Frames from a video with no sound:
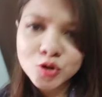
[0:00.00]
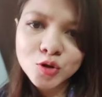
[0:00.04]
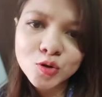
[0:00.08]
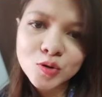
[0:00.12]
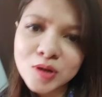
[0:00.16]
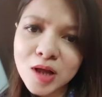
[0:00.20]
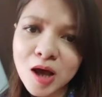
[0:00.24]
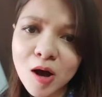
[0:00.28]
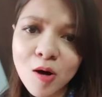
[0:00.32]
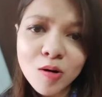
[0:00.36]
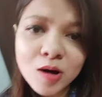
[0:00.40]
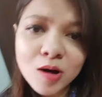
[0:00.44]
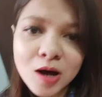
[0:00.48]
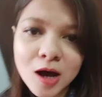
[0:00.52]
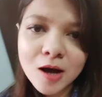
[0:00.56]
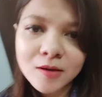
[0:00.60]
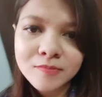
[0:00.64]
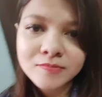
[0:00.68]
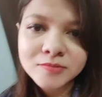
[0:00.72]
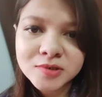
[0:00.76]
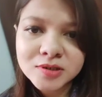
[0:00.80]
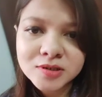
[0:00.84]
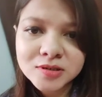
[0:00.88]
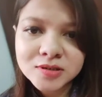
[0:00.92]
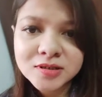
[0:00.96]
So now
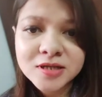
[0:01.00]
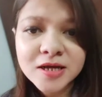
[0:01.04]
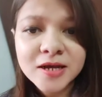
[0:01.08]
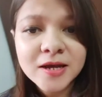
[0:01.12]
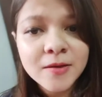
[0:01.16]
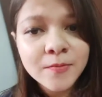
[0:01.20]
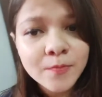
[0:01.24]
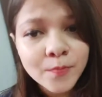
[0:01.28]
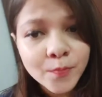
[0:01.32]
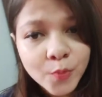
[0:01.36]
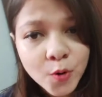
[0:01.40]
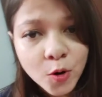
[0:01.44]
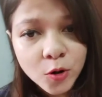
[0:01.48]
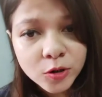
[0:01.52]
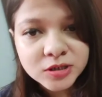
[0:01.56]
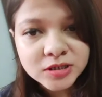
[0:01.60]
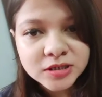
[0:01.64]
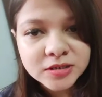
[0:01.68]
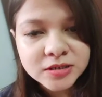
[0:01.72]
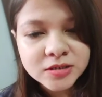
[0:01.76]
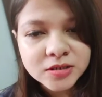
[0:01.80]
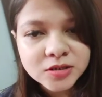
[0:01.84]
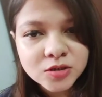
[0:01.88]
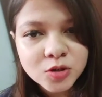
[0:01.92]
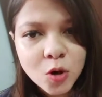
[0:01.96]
comes the
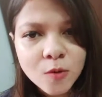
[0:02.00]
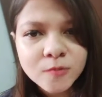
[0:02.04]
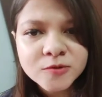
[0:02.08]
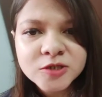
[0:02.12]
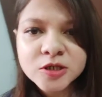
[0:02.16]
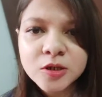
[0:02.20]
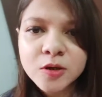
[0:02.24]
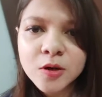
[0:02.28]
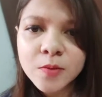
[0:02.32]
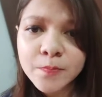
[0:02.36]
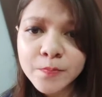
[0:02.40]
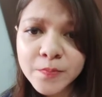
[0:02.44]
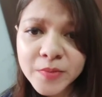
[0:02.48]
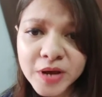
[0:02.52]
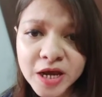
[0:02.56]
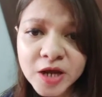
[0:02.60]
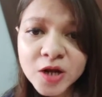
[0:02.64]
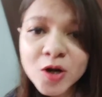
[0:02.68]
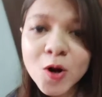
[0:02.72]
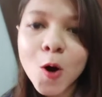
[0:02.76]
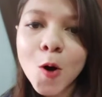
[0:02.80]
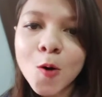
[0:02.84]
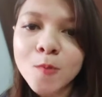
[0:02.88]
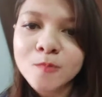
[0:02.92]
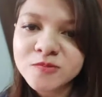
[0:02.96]
importance of the
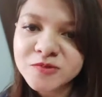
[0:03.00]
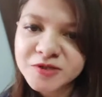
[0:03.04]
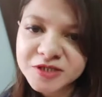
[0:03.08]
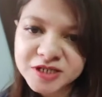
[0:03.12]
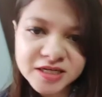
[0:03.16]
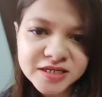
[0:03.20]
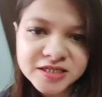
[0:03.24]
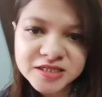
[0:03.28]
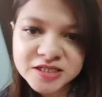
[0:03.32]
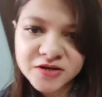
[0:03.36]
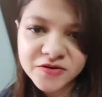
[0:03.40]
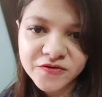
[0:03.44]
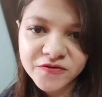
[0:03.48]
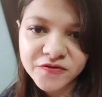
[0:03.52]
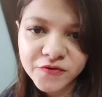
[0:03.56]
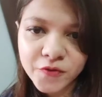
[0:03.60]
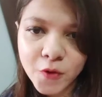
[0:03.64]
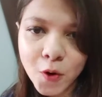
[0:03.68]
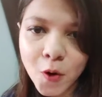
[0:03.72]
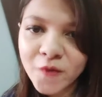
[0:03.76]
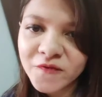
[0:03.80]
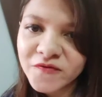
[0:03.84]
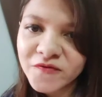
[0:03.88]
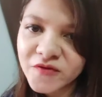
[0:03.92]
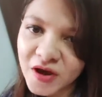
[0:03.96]
main objective
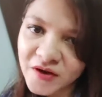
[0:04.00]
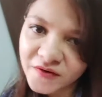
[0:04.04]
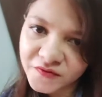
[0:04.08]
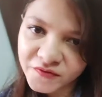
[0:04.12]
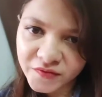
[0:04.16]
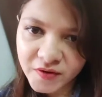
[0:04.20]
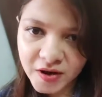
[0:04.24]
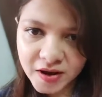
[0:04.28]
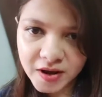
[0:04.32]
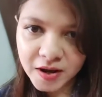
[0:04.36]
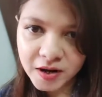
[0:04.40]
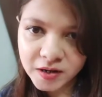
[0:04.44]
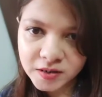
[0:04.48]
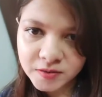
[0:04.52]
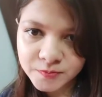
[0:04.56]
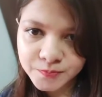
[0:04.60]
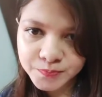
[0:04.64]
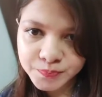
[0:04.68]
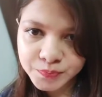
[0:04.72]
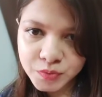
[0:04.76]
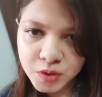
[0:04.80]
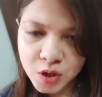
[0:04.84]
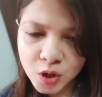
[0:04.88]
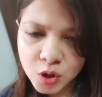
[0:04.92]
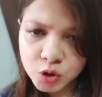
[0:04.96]
of FIR.
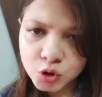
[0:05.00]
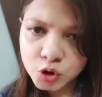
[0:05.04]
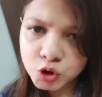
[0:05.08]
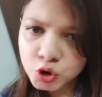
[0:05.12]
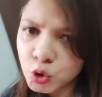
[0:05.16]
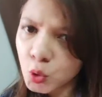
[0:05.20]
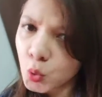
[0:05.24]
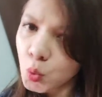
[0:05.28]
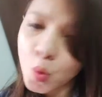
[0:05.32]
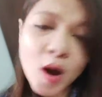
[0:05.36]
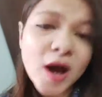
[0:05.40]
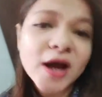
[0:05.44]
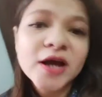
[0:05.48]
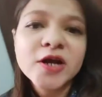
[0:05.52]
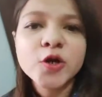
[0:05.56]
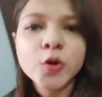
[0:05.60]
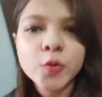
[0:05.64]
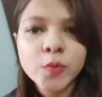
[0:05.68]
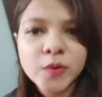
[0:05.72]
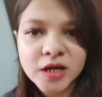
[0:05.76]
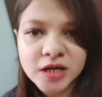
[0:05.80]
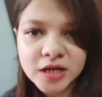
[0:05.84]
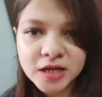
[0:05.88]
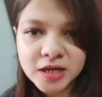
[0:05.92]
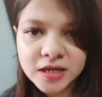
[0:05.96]
So why do
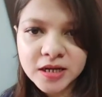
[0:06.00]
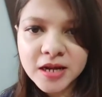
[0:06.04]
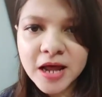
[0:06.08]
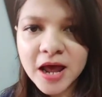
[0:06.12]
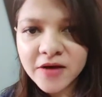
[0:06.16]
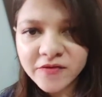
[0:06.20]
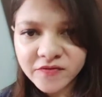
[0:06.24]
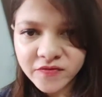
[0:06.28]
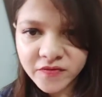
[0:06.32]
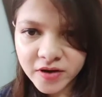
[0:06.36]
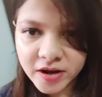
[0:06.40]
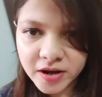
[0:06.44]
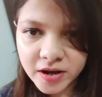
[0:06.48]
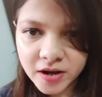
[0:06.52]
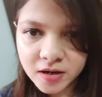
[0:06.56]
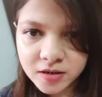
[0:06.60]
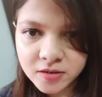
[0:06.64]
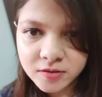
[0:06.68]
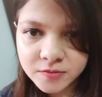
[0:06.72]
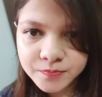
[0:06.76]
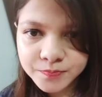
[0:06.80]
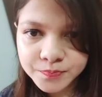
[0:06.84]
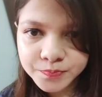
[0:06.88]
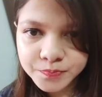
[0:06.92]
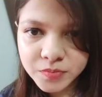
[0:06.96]
we need
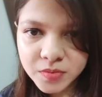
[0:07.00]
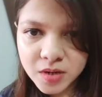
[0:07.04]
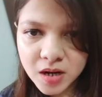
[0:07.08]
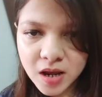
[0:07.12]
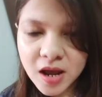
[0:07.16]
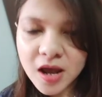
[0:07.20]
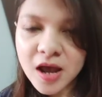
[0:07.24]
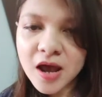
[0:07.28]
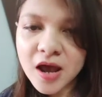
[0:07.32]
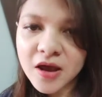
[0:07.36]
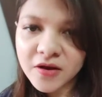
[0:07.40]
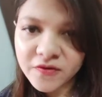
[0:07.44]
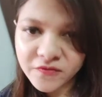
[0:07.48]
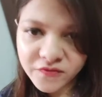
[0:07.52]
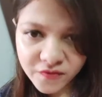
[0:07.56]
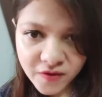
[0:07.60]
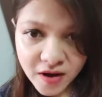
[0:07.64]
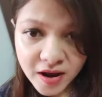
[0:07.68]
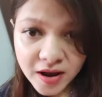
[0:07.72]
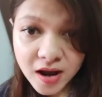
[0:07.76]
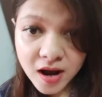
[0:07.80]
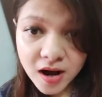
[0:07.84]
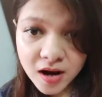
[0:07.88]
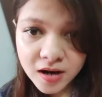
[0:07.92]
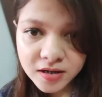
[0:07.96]
FIR?
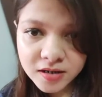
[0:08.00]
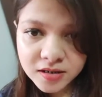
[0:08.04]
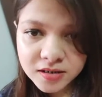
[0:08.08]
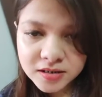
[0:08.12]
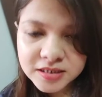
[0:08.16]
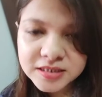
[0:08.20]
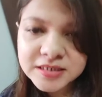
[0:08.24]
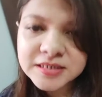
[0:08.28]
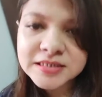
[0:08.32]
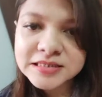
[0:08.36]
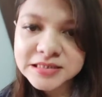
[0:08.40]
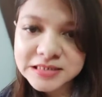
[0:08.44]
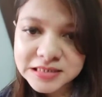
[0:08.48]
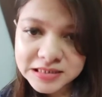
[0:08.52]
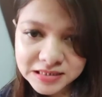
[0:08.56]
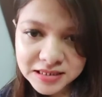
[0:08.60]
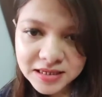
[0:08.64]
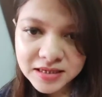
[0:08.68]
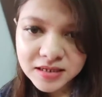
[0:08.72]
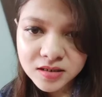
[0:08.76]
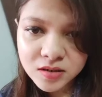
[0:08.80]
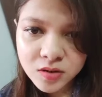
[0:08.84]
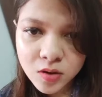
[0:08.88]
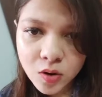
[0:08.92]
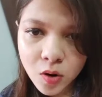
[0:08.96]
FIR is
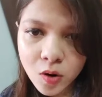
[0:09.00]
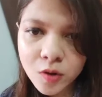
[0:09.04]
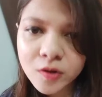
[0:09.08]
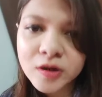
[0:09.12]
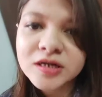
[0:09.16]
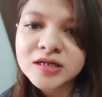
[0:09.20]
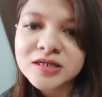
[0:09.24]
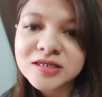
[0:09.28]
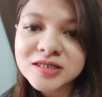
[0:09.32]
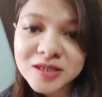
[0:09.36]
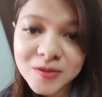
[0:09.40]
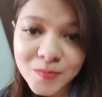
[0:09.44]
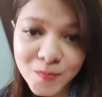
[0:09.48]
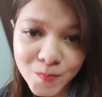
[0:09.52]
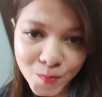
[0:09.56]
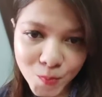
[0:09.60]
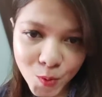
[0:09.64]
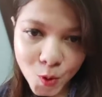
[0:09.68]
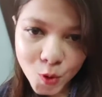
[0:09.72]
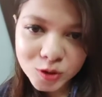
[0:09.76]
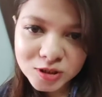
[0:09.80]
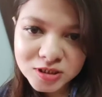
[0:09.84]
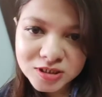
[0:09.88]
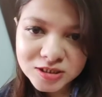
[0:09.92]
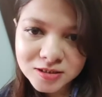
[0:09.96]
needed or it is
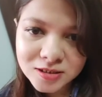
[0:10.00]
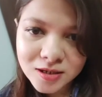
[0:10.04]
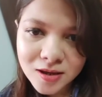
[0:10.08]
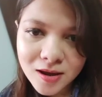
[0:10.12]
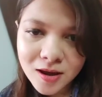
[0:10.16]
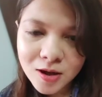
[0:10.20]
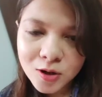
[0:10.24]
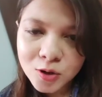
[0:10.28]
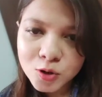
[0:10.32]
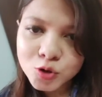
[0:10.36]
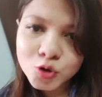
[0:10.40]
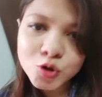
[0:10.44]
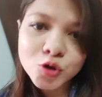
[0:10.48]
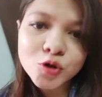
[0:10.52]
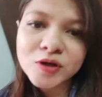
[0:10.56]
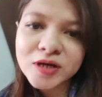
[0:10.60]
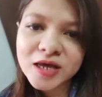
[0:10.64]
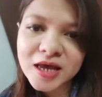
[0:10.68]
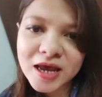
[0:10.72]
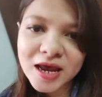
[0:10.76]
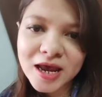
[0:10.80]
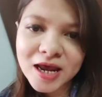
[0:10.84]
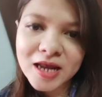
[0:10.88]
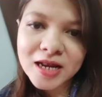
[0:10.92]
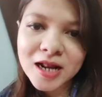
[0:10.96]
important to
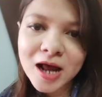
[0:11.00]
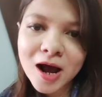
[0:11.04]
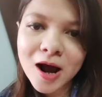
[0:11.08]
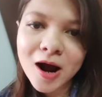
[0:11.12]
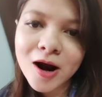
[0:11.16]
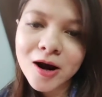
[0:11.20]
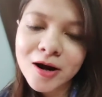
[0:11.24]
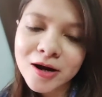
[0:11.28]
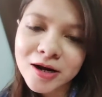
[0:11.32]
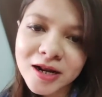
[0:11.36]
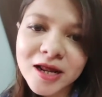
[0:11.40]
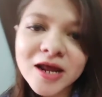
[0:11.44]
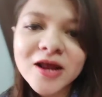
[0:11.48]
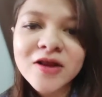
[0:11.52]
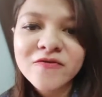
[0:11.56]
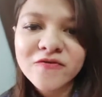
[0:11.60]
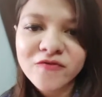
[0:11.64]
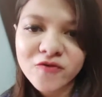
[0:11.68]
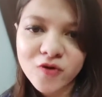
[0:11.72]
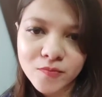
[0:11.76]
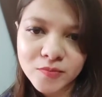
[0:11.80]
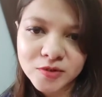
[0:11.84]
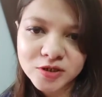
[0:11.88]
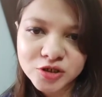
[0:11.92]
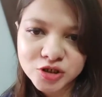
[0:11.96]
gain early
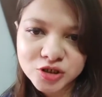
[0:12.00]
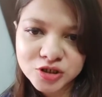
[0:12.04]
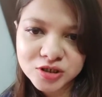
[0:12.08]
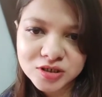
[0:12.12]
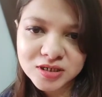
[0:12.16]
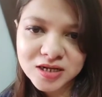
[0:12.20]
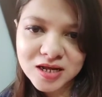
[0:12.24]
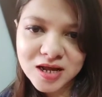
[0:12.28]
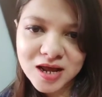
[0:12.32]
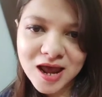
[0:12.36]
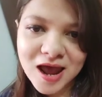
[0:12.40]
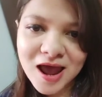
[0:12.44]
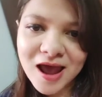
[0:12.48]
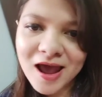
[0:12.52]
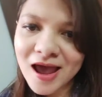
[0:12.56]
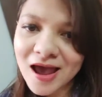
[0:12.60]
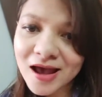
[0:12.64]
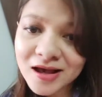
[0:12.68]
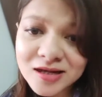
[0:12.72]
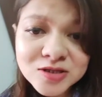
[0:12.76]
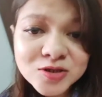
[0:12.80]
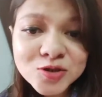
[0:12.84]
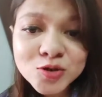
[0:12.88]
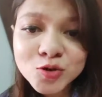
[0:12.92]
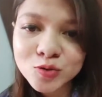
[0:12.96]
information
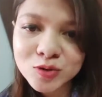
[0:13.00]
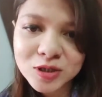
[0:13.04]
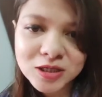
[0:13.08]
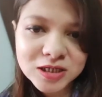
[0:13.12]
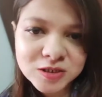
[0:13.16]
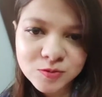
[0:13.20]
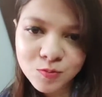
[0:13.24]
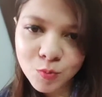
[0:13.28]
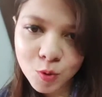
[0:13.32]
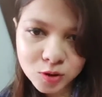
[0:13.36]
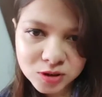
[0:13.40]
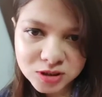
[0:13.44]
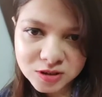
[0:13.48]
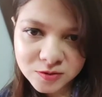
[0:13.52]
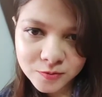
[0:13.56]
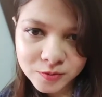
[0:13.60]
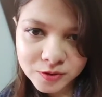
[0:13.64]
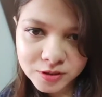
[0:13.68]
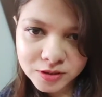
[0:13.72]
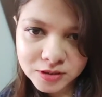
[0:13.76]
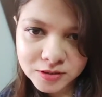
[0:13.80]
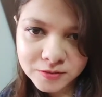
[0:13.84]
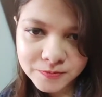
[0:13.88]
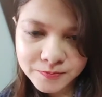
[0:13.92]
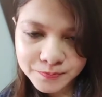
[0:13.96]
as soon as
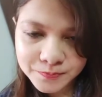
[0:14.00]
possible.